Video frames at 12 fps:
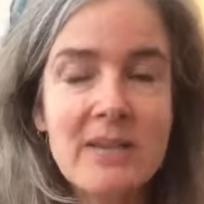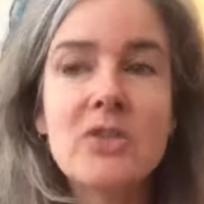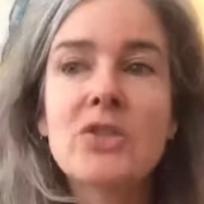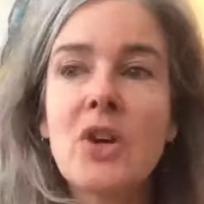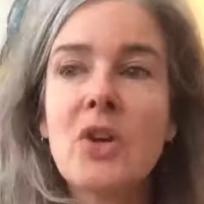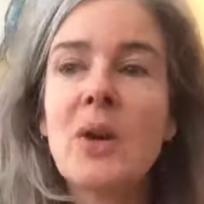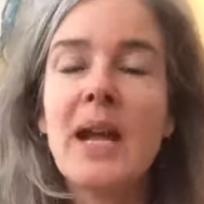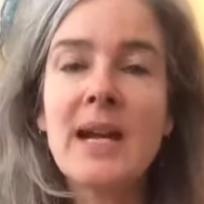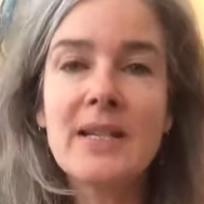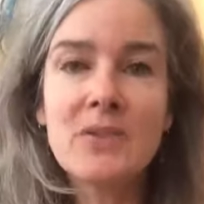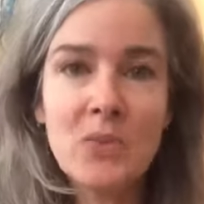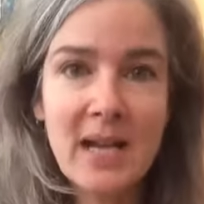So
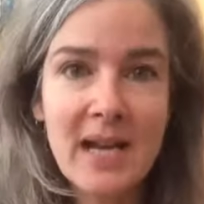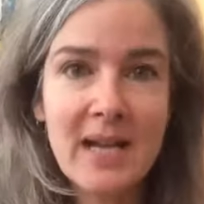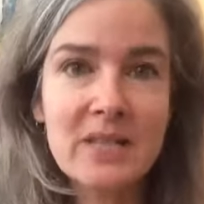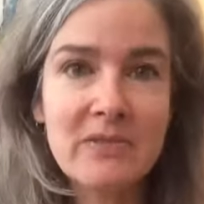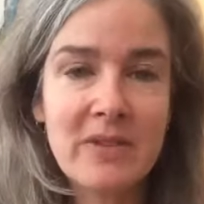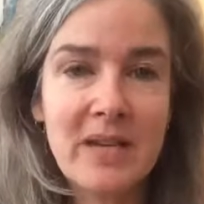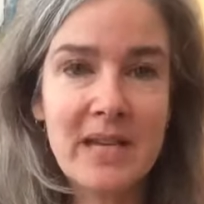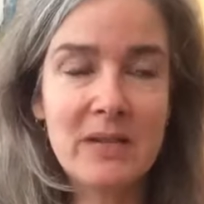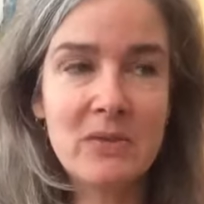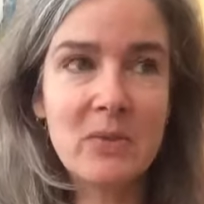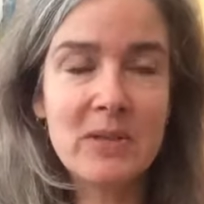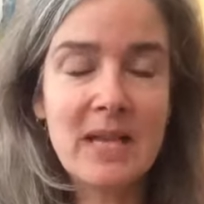as we activate
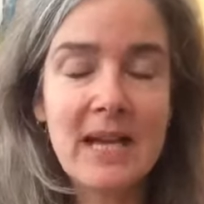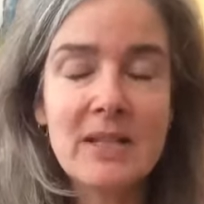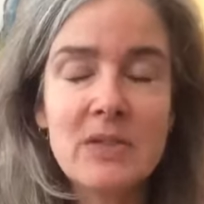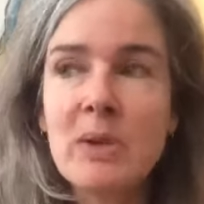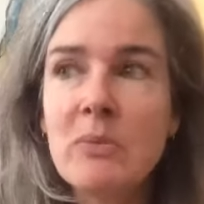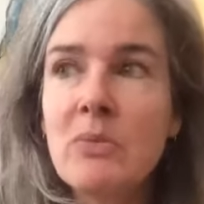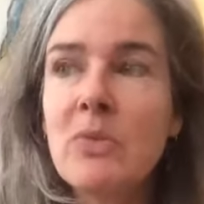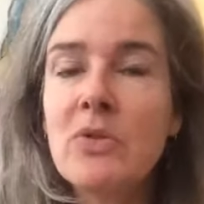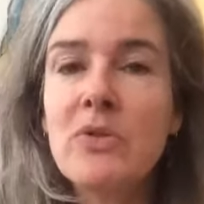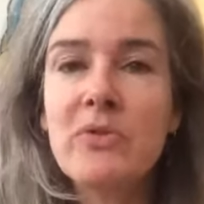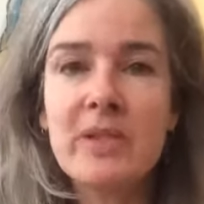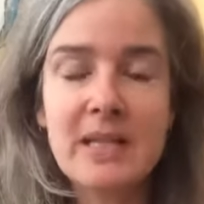and as we
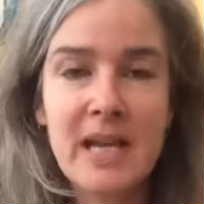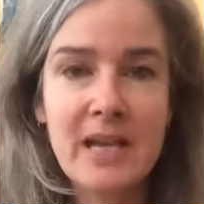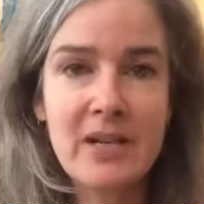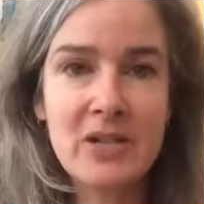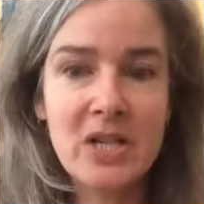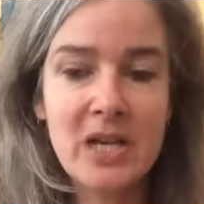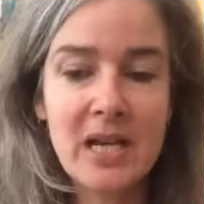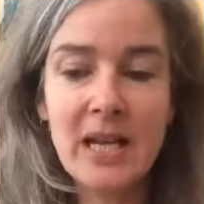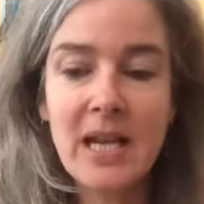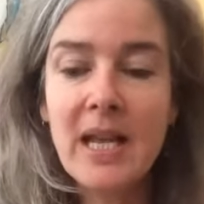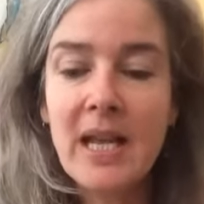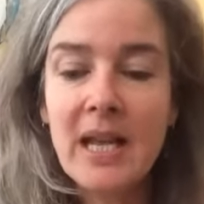move this energy,
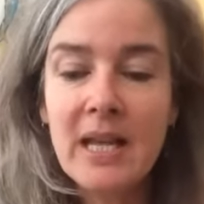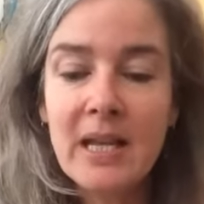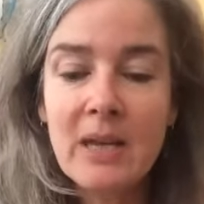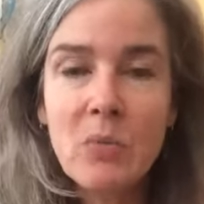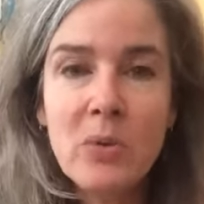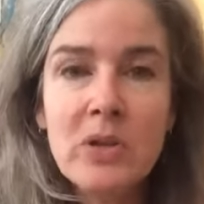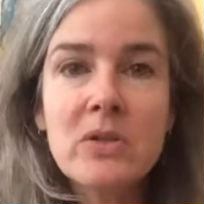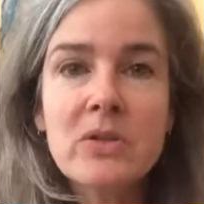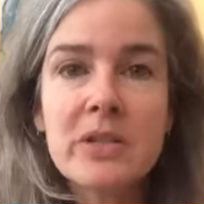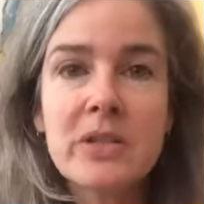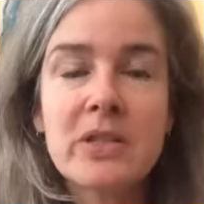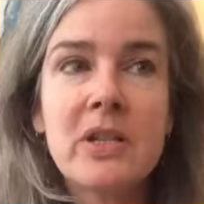it will
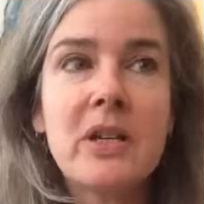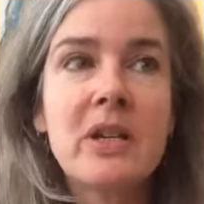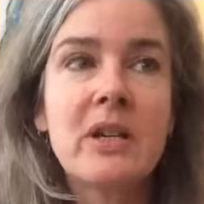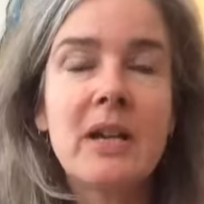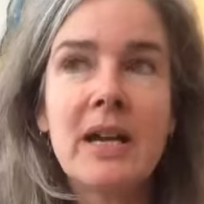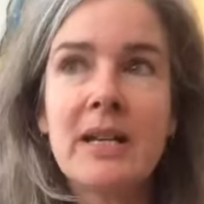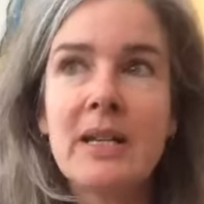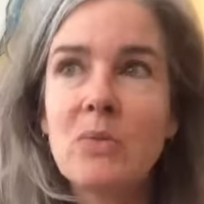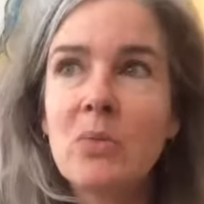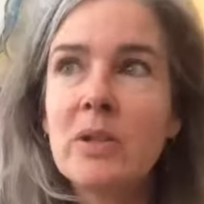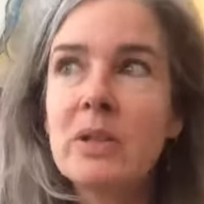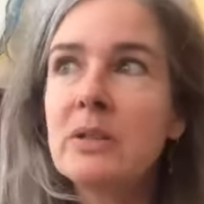stir and
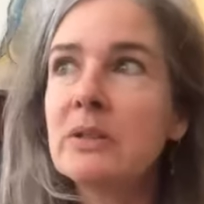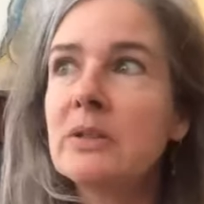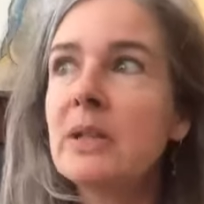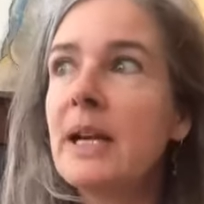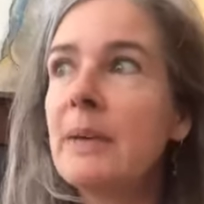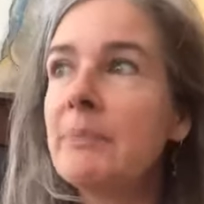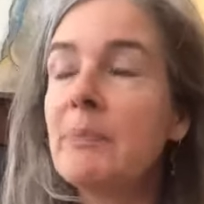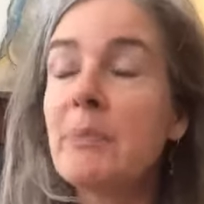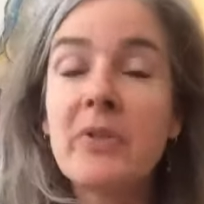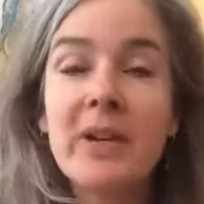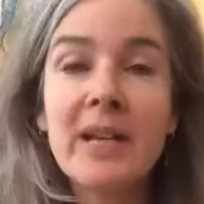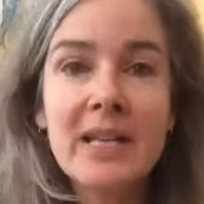it will
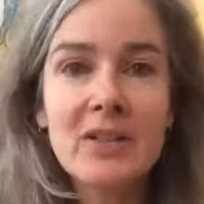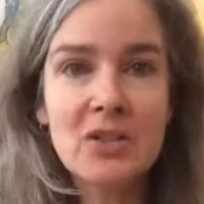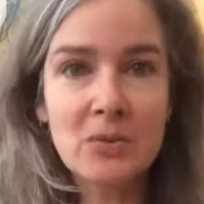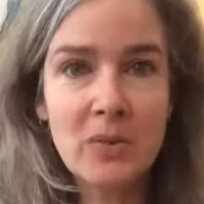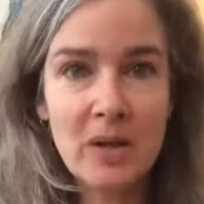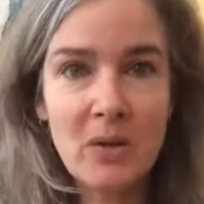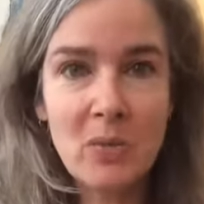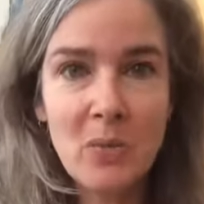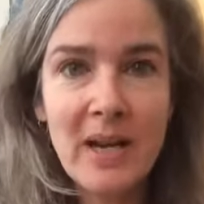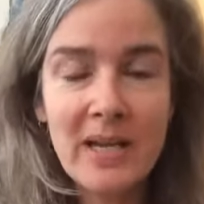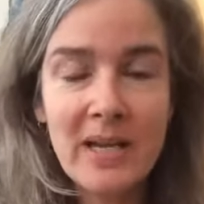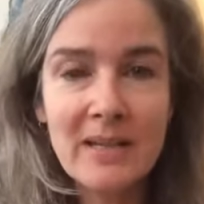bring into our
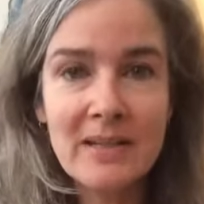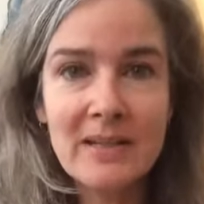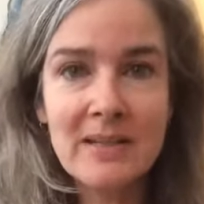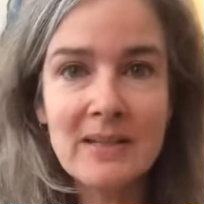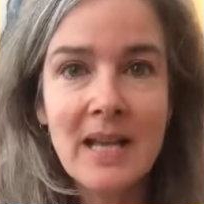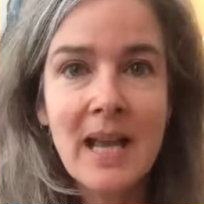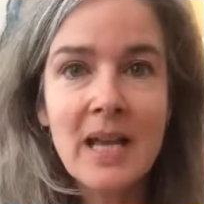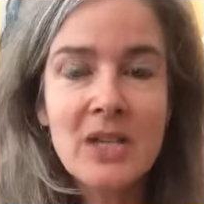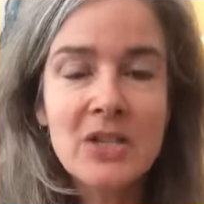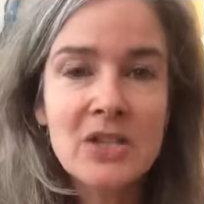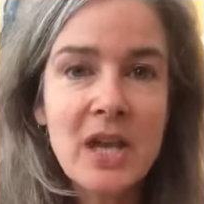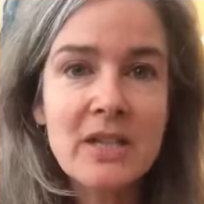awareness
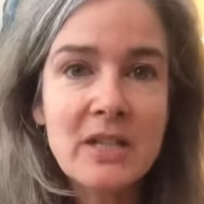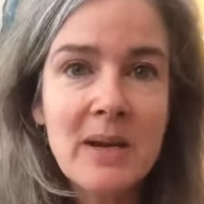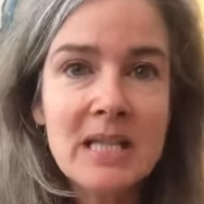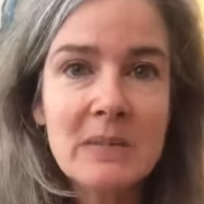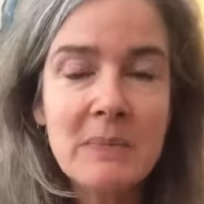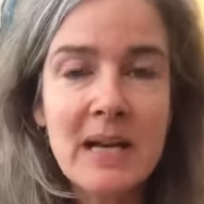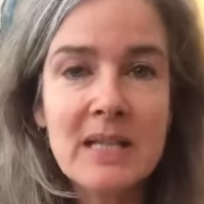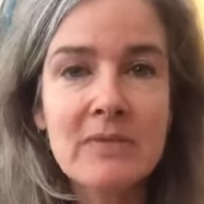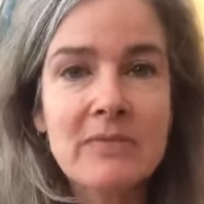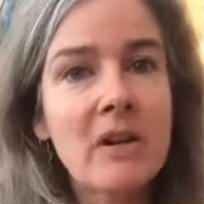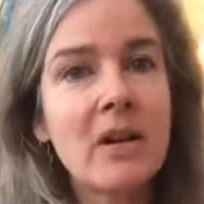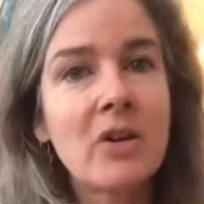shadow aspects of
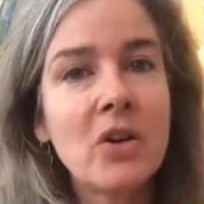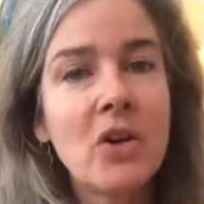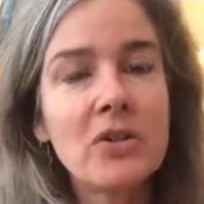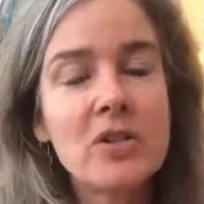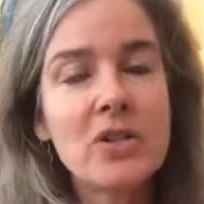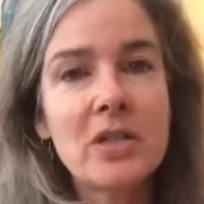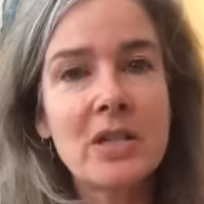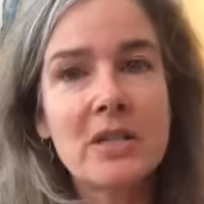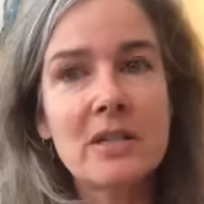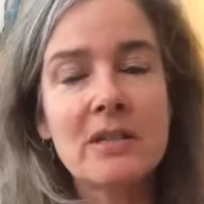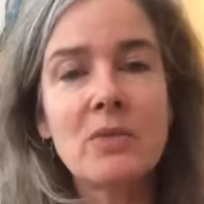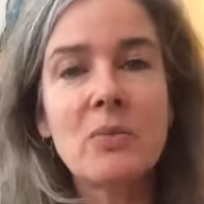our
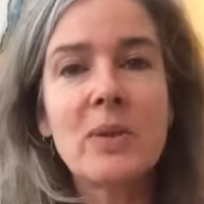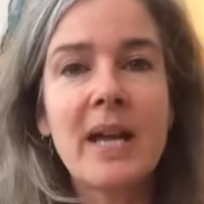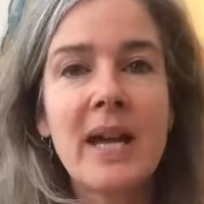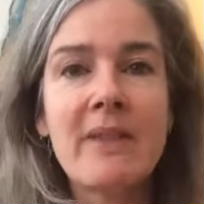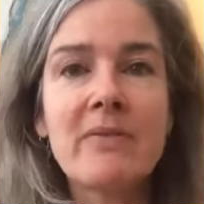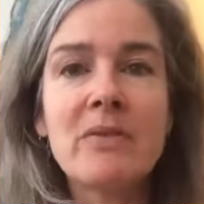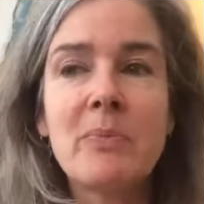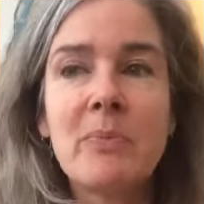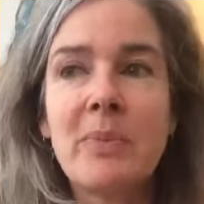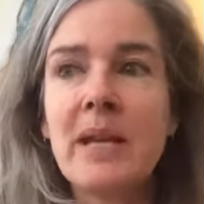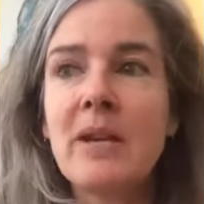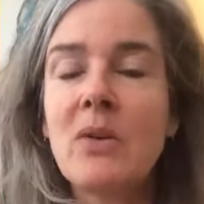unconscious that we haven't
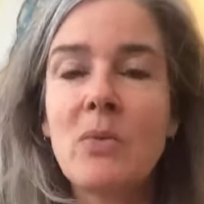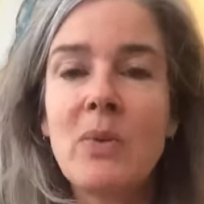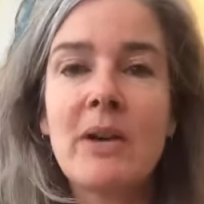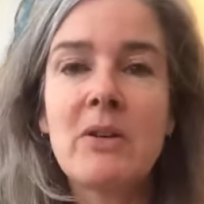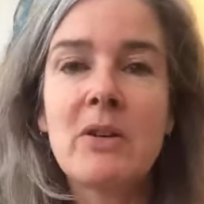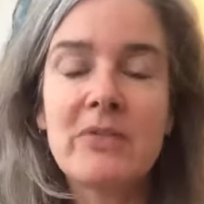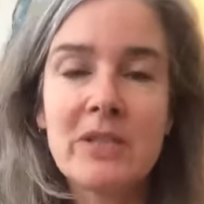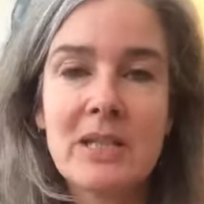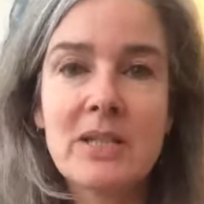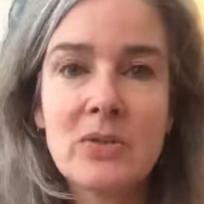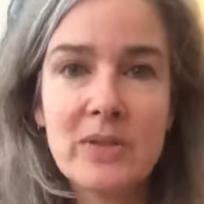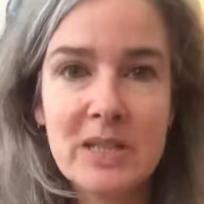been aware of
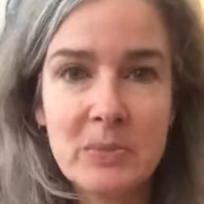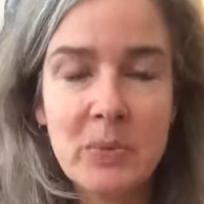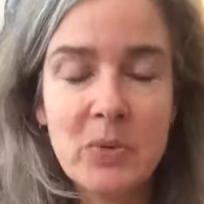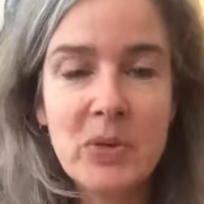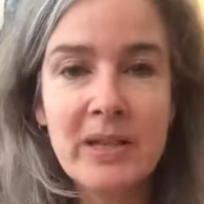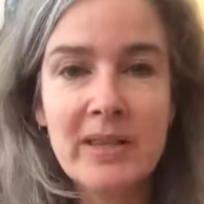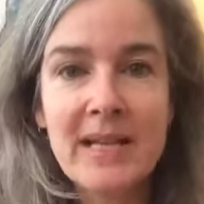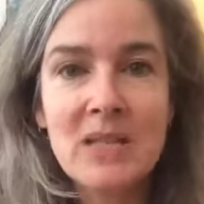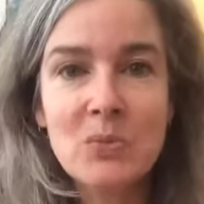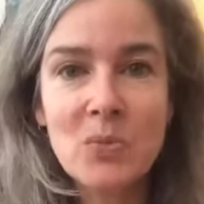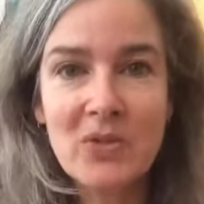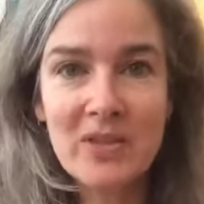until this point. That's
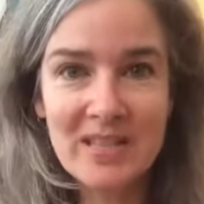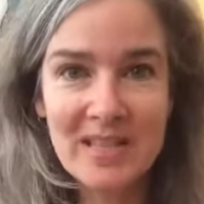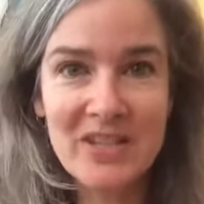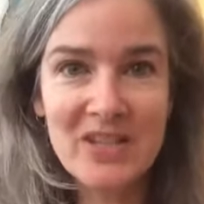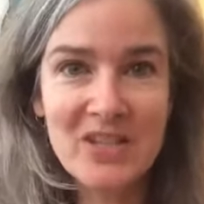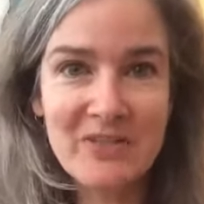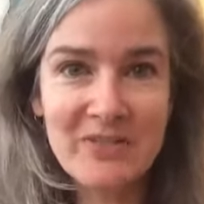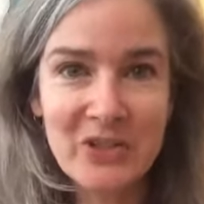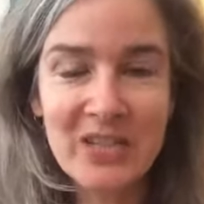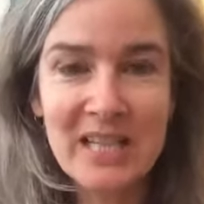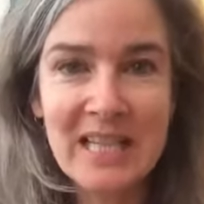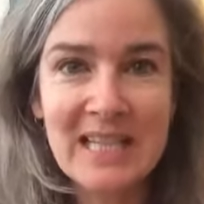what this energy of
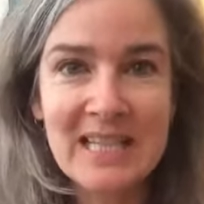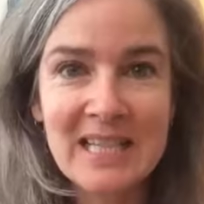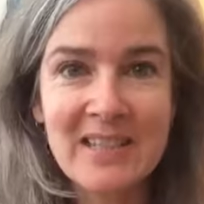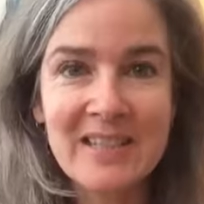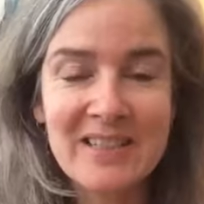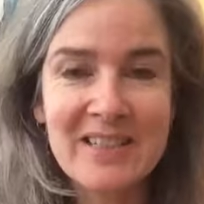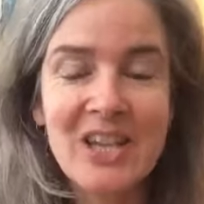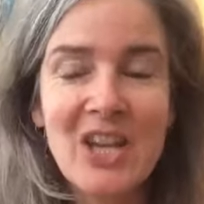Kundalini does.